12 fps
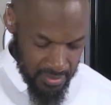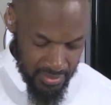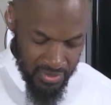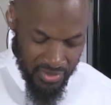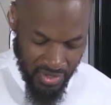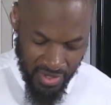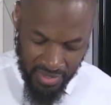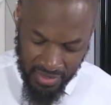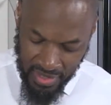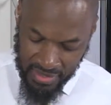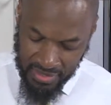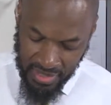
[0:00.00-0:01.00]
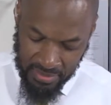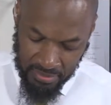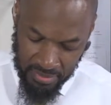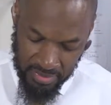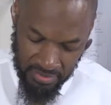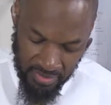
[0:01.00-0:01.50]
Inshallah.
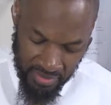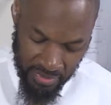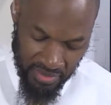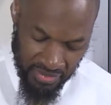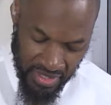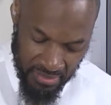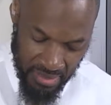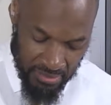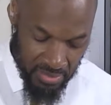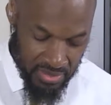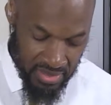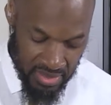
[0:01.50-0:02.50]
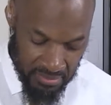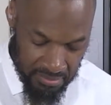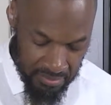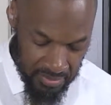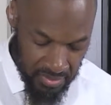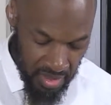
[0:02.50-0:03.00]
And when you think about
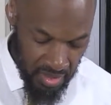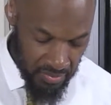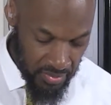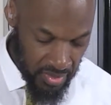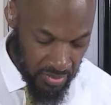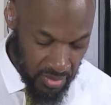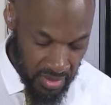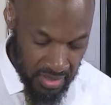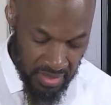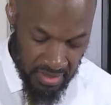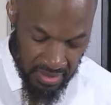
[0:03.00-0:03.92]
Muslim communities and